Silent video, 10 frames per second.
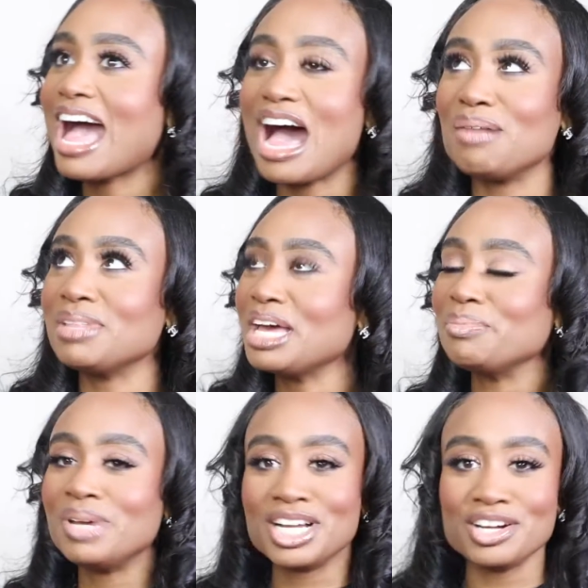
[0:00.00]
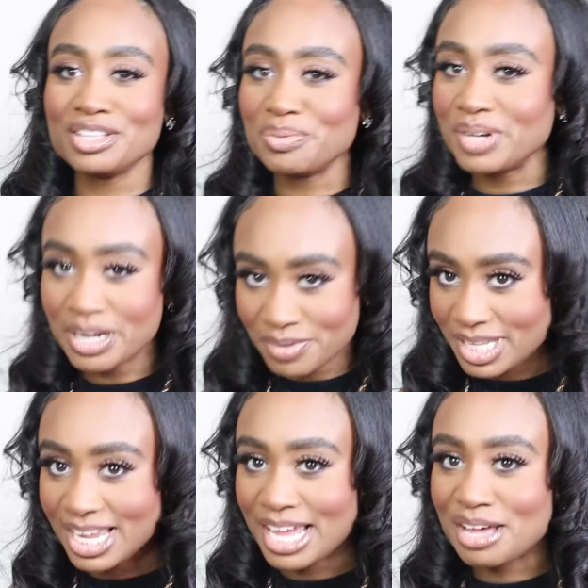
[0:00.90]
I'm like bigger than what I
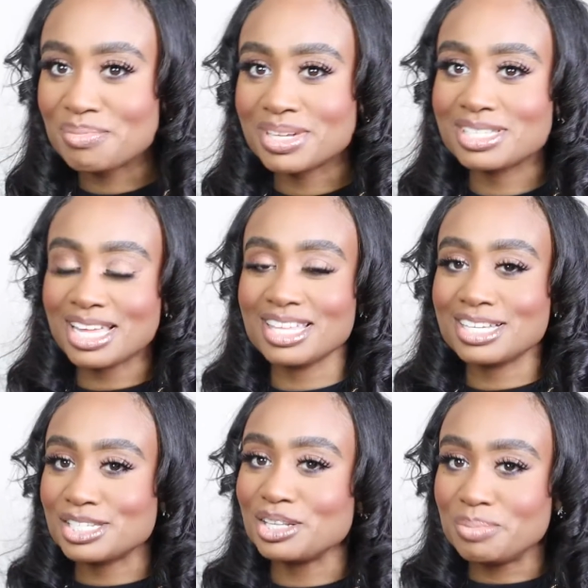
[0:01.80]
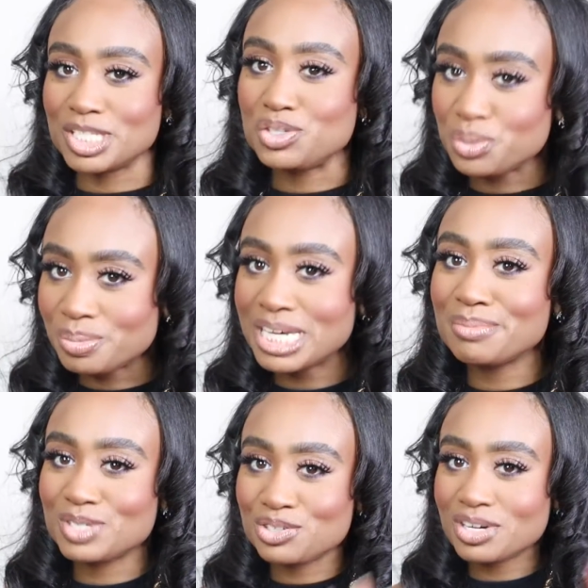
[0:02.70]
really am because I think it's a little bit too big,
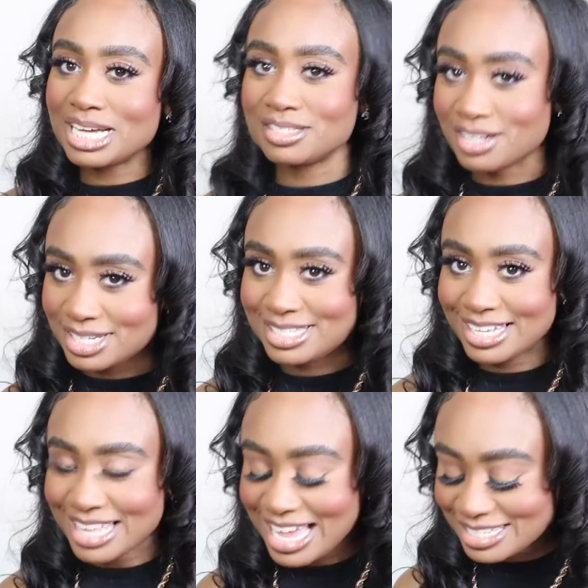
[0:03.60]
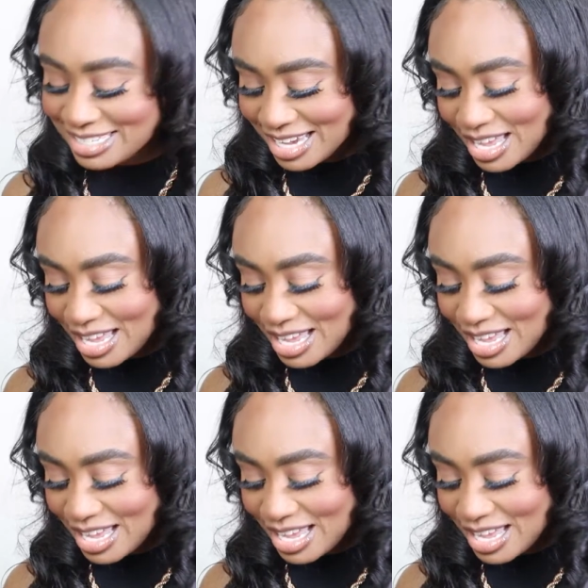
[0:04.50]
but you guys are gonna see that.